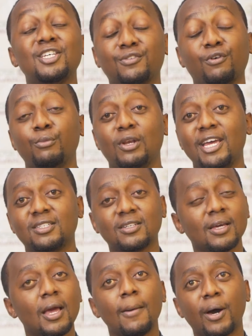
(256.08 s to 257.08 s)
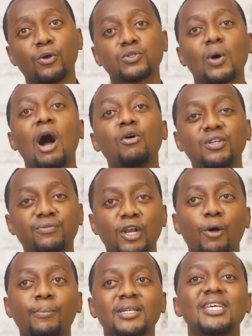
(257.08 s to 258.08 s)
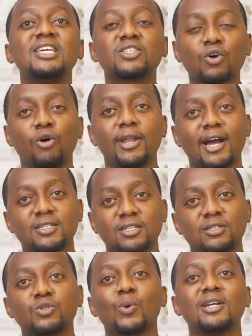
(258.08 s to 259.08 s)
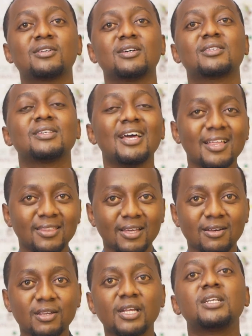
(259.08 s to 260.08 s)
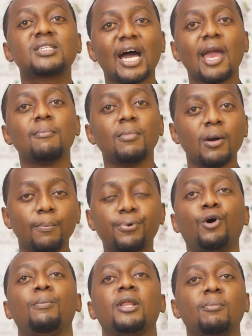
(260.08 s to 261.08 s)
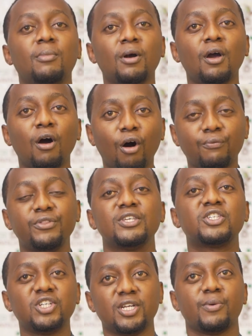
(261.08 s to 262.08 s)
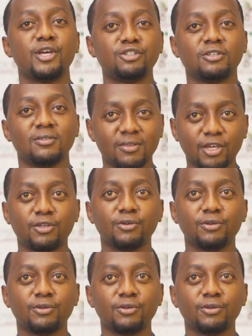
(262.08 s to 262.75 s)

formulated, but also how development is conducted to address the real-time problem of this generation. Thank